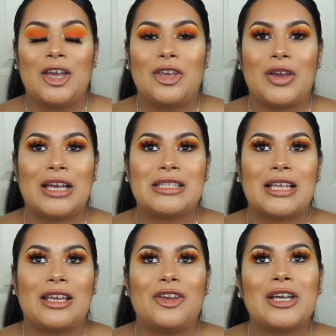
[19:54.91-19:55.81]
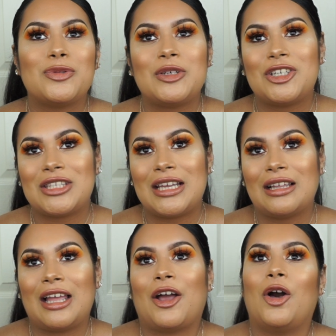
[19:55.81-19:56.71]
You guys may just think
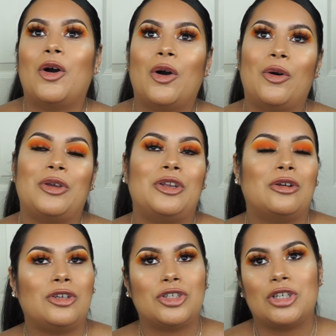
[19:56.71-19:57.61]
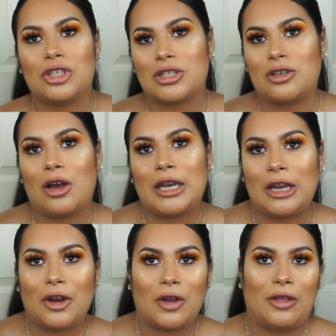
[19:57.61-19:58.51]
like, oh, you know, you should just gone
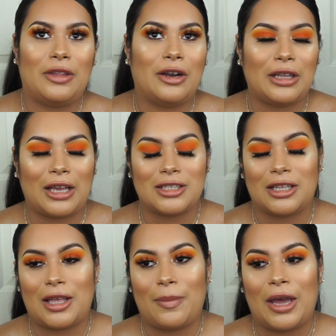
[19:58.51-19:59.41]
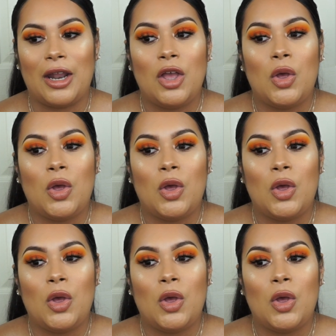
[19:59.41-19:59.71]
here, gone there, like it's not that bad.